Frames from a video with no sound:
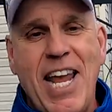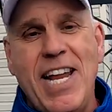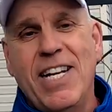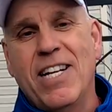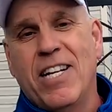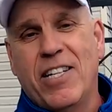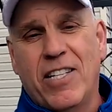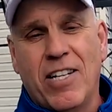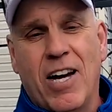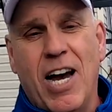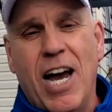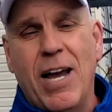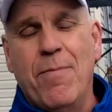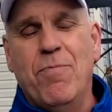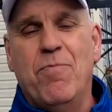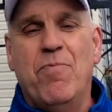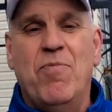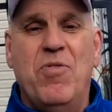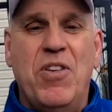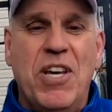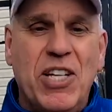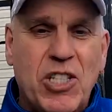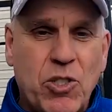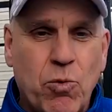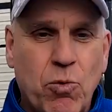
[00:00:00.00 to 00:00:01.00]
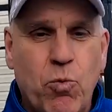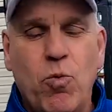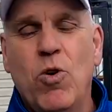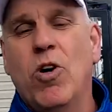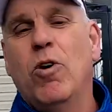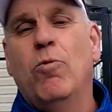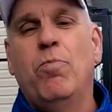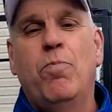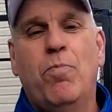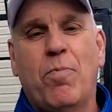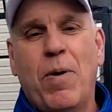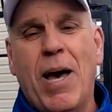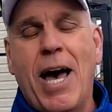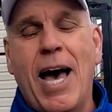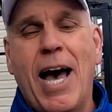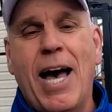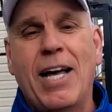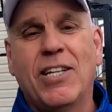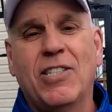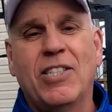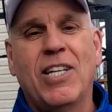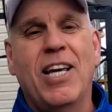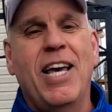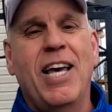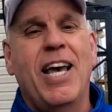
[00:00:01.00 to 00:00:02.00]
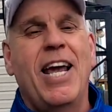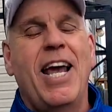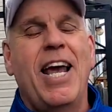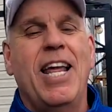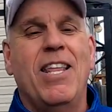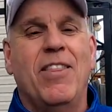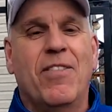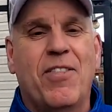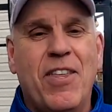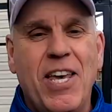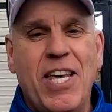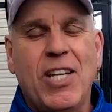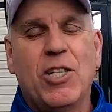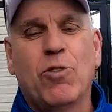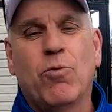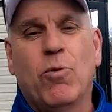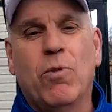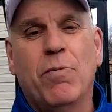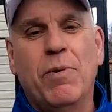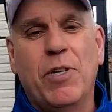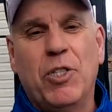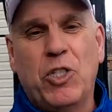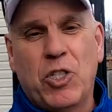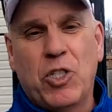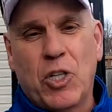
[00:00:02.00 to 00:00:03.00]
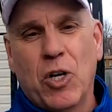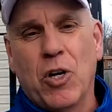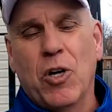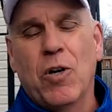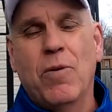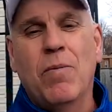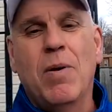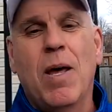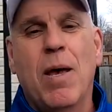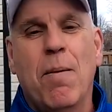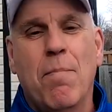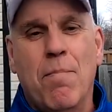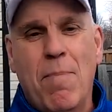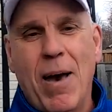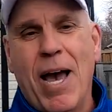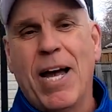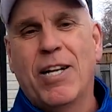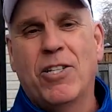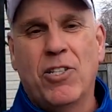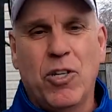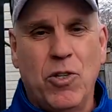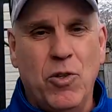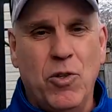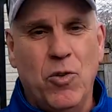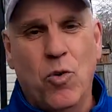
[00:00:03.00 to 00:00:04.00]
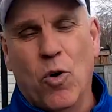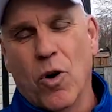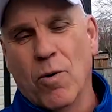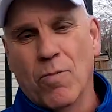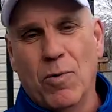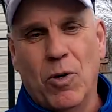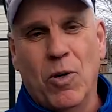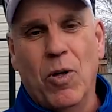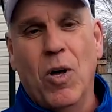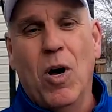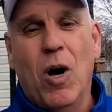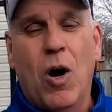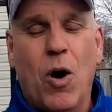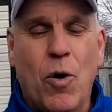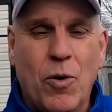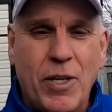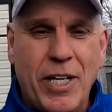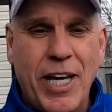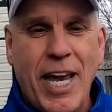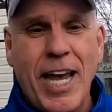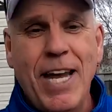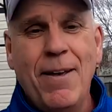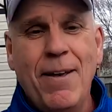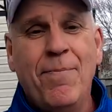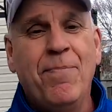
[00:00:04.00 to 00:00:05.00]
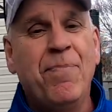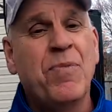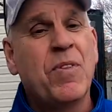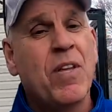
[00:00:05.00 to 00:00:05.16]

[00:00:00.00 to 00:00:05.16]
at a time. This will pass and things will return back to normal. Okay?